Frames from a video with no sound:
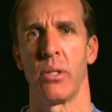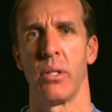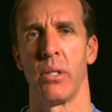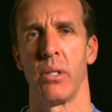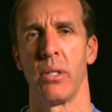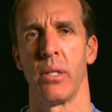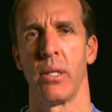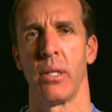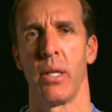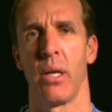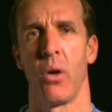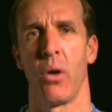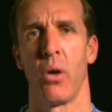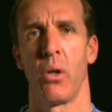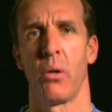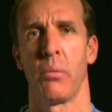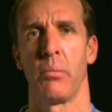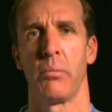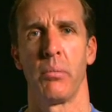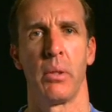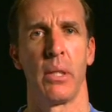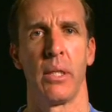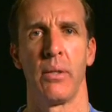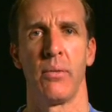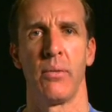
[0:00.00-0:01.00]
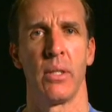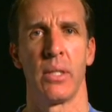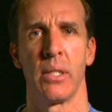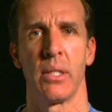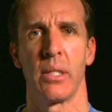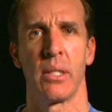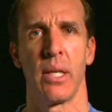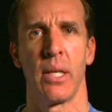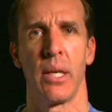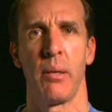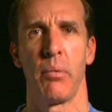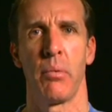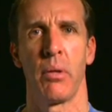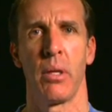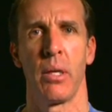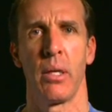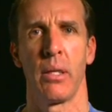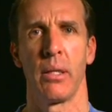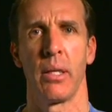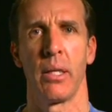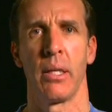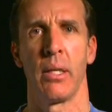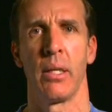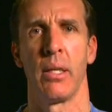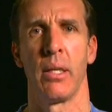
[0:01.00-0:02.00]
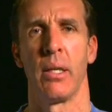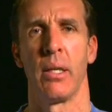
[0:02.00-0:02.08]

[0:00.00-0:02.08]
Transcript: and they all believed in the same thing that